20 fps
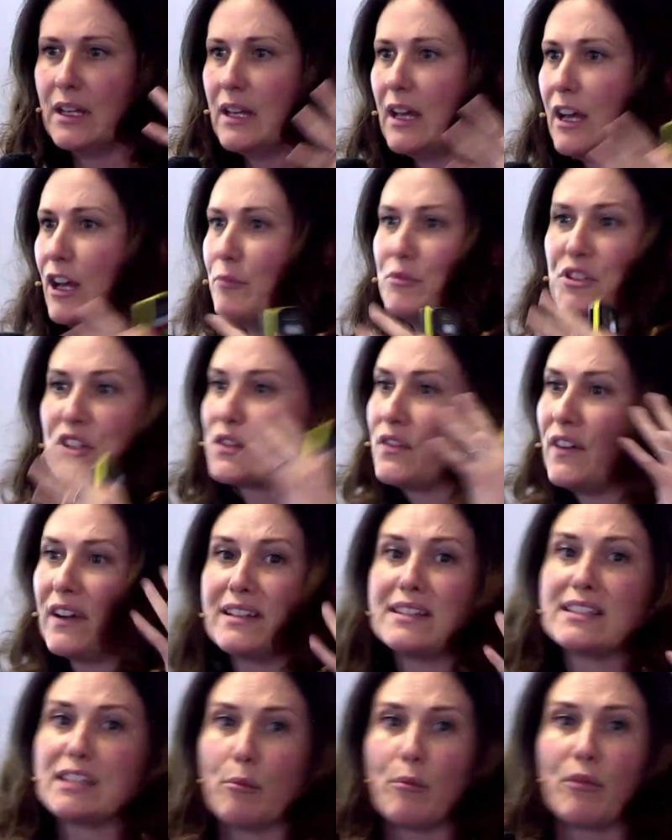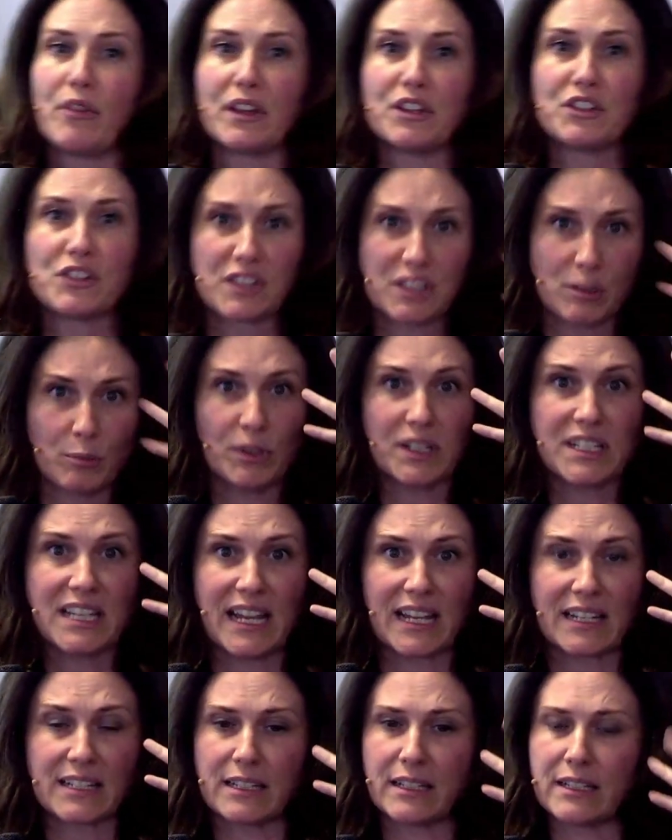Um, just find something just to
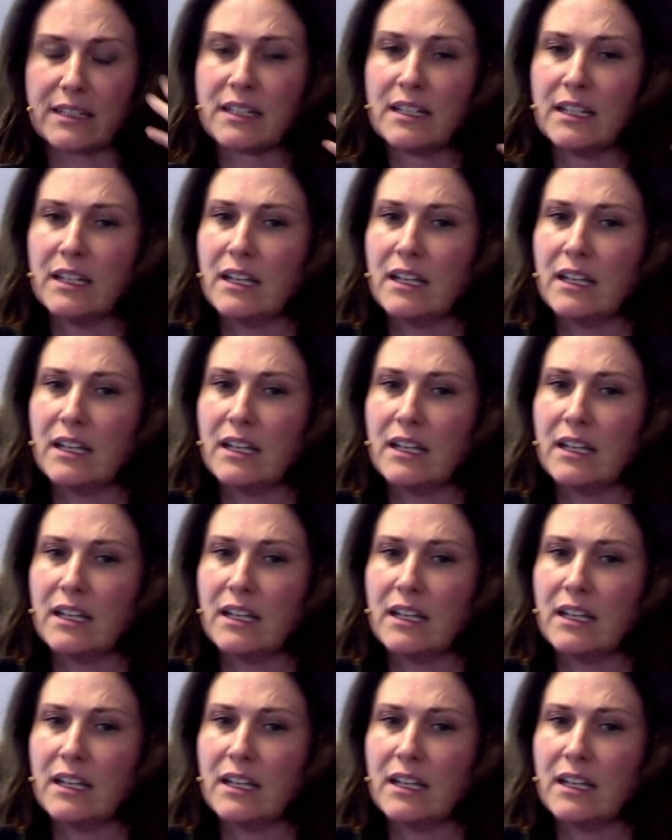protect it.